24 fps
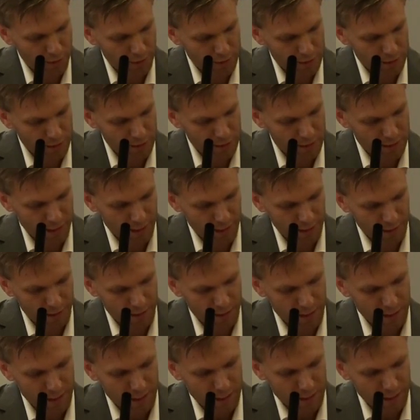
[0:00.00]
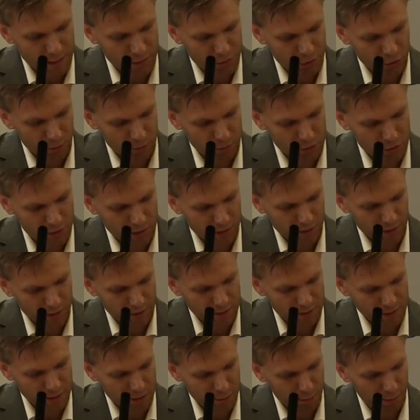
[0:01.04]
he'd sustained in scrimmaging
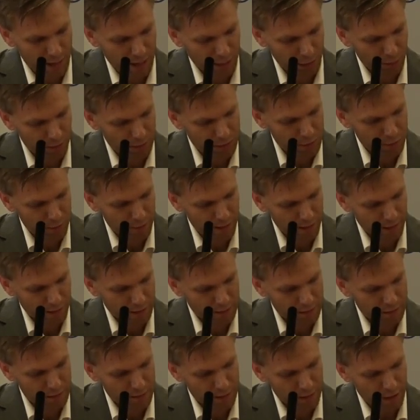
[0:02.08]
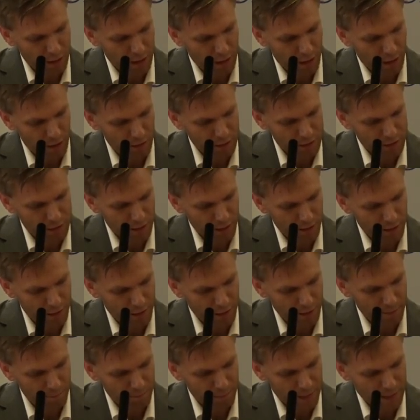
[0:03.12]
against these Black Razorbacks on a
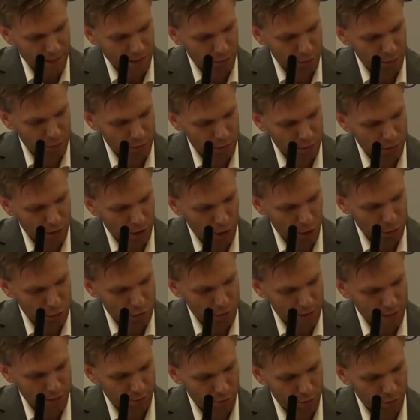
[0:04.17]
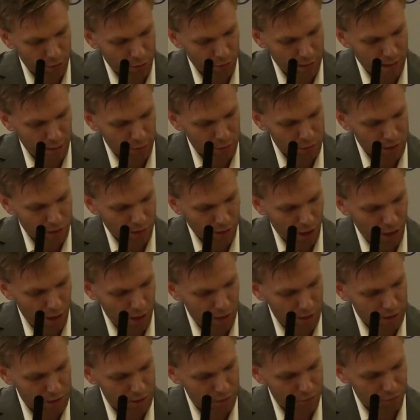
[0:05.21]
Sunday. Hinkle's coach never knew that was the
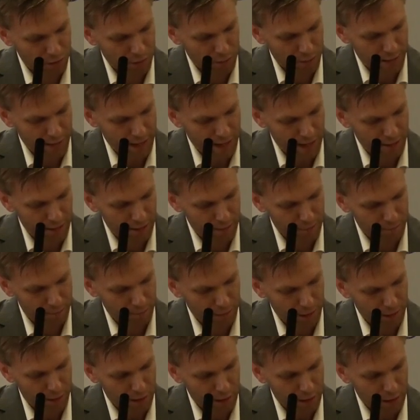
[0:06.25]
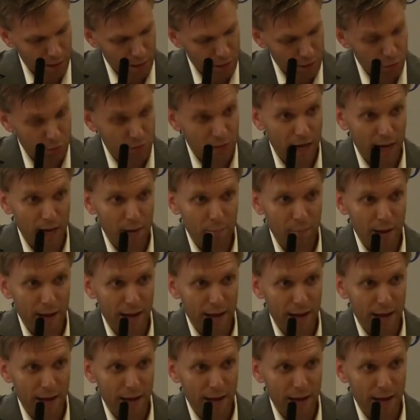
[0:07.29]
cause, Friedman added. So time